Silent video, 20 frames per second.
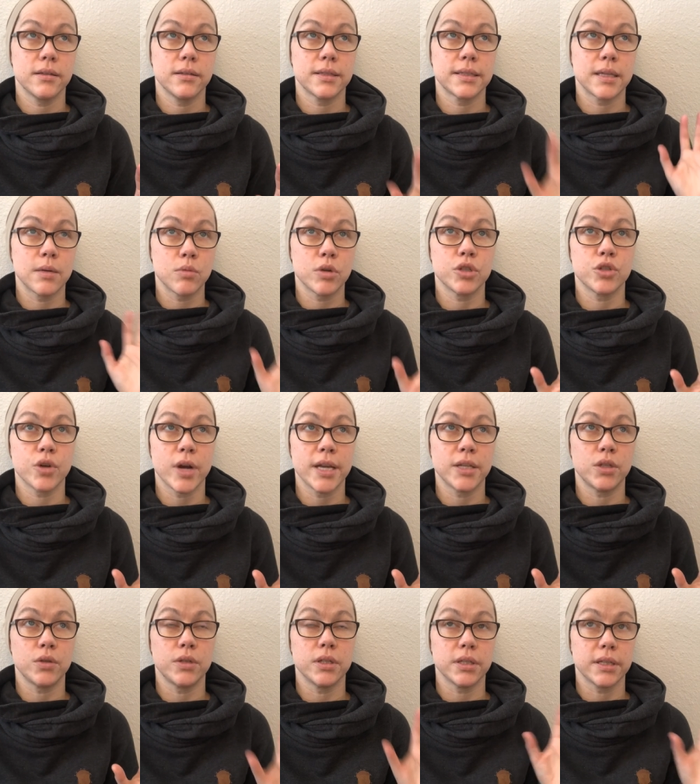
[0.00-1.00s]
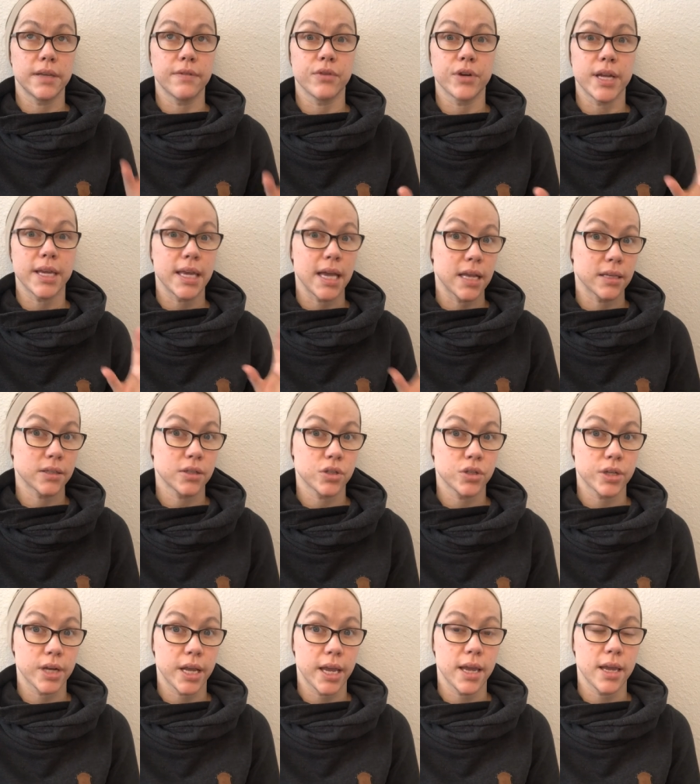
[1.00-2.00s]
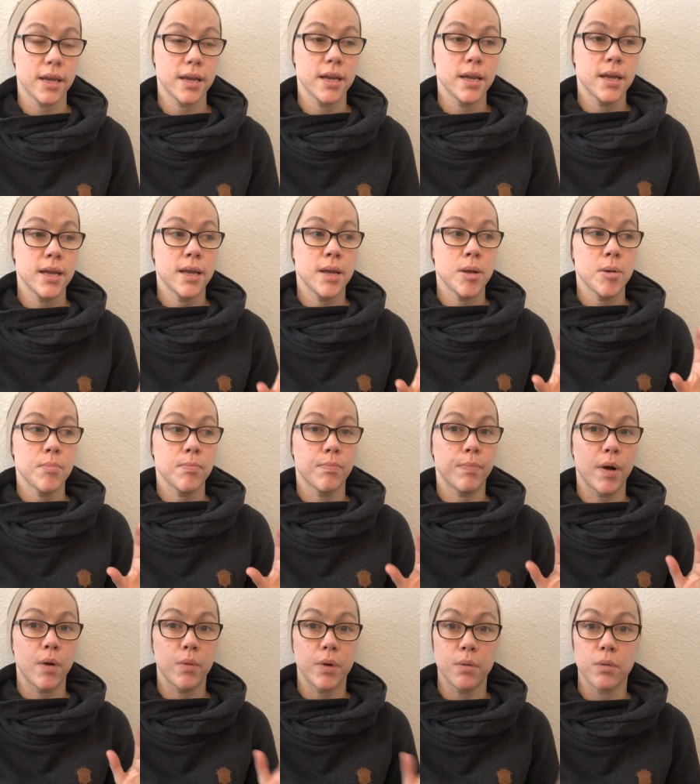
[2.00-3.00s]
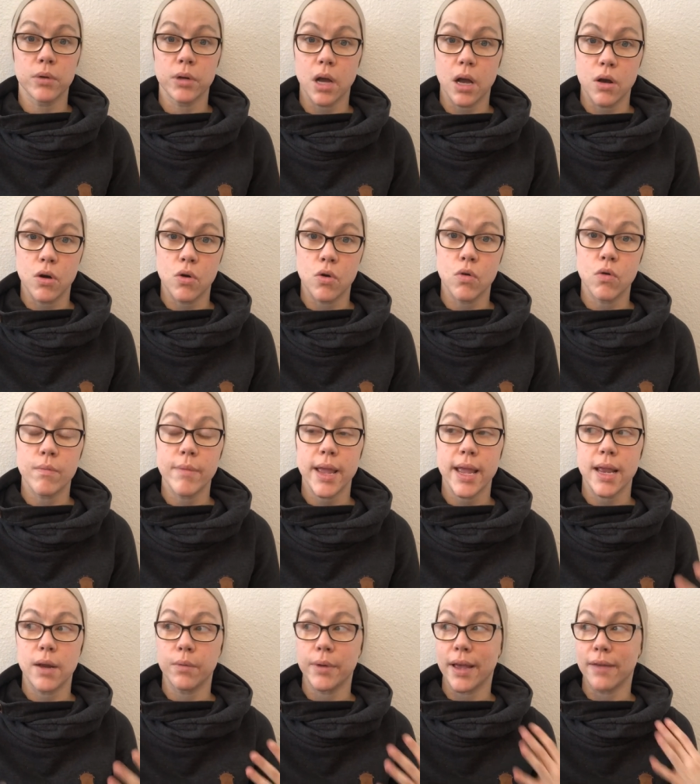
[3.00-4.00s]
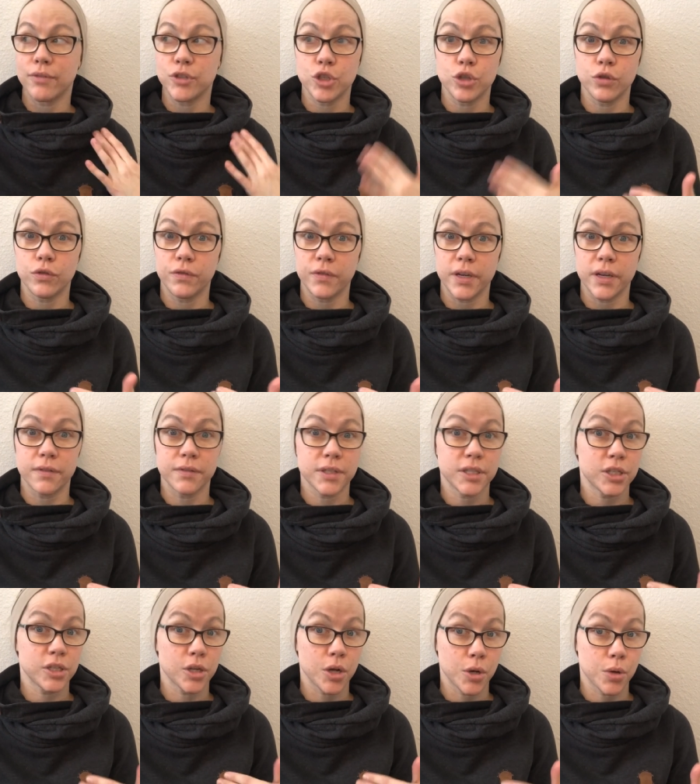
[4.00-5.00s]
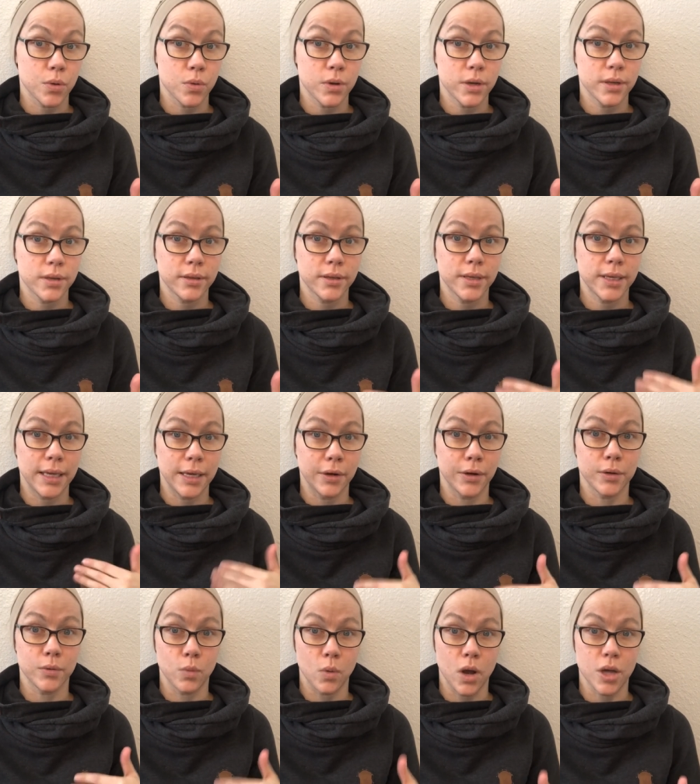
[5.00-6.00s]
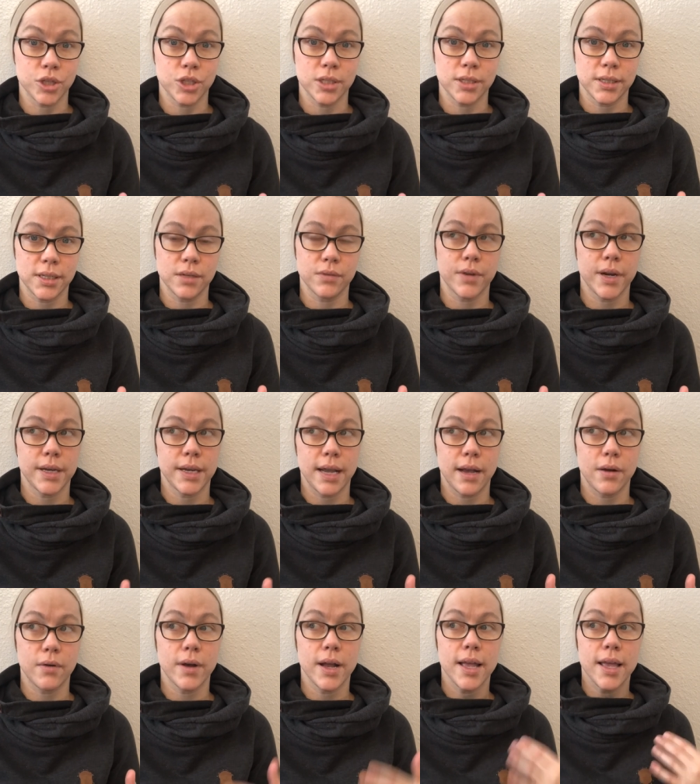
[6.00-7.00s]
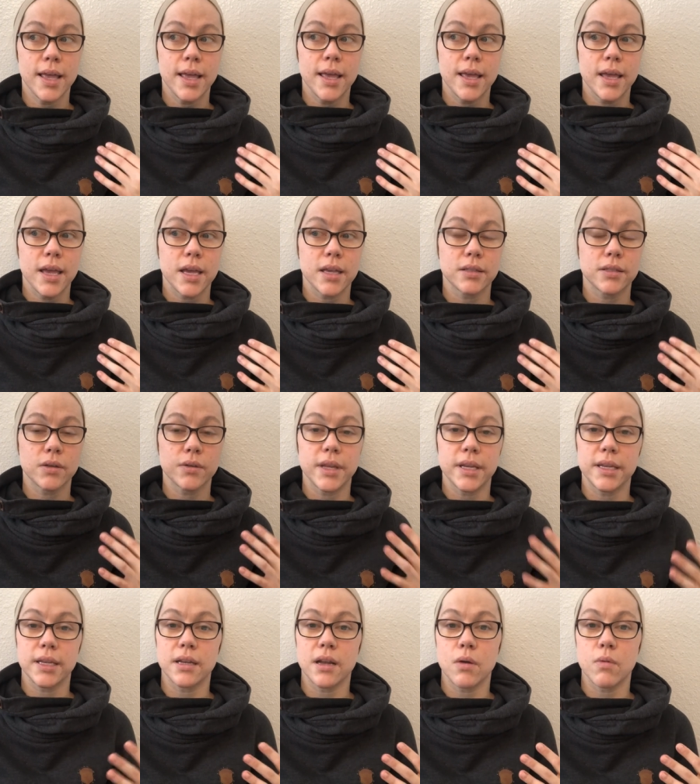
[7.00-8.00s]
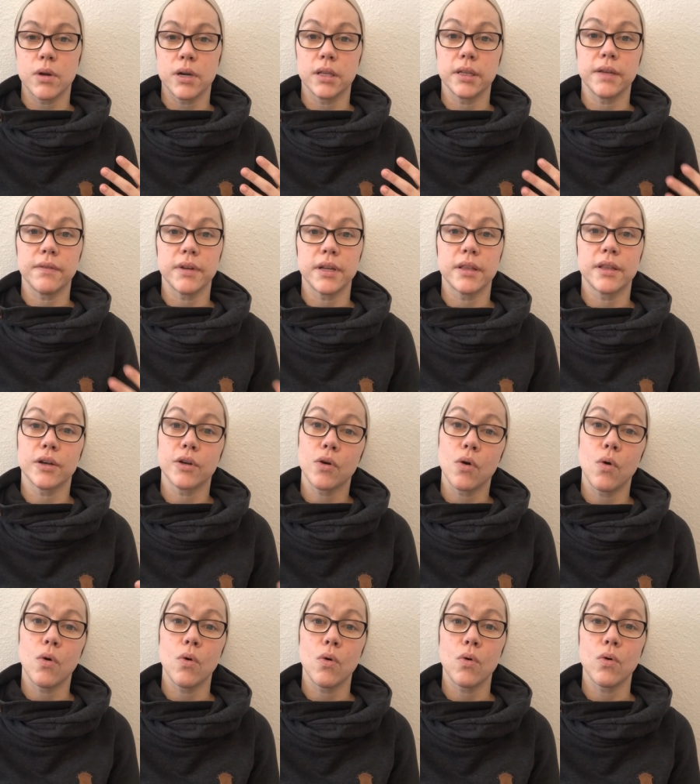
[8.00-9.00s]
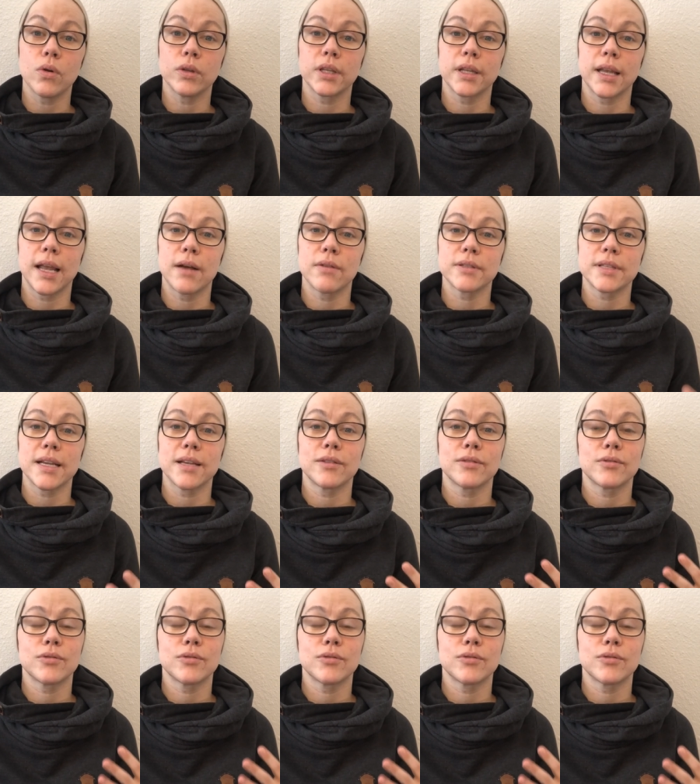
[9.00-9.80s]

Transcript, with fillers: someone tried to deliver it yesterday, but we were not home and we have two feet of snow here in Washington right now. And so they did not want to leave it in the cold. And I was like